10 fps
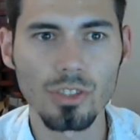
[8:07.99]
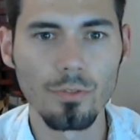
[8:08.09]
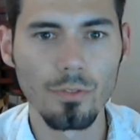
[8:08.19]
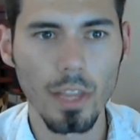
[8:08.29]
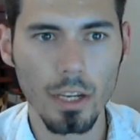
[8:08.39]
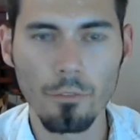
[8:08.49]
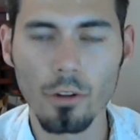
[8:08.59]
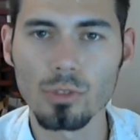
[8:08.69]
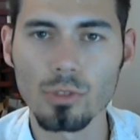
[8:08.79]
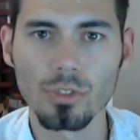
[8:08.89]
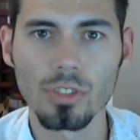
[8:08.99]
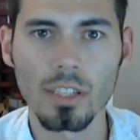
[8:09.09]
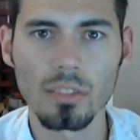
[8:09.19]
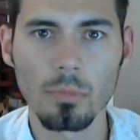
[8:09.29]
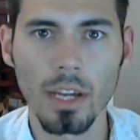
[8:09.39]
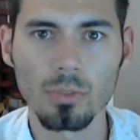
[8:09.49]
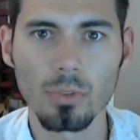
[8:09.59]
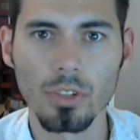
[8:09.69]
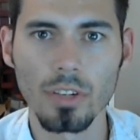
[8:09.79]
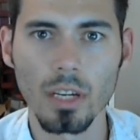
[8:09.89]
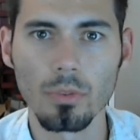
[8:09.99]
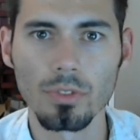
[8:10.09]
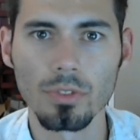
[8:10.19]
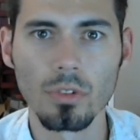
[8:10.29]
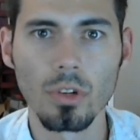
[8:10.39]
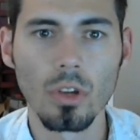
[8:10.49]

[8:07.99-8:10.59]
a virtual chess match where you're able to